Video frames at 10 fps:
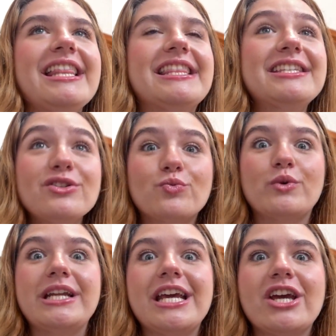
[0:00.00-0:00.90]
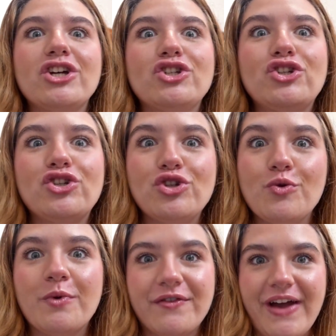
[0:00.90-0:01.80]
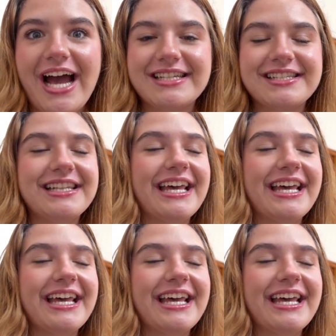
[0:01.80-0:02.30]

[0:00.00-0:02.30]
this is reading super fast.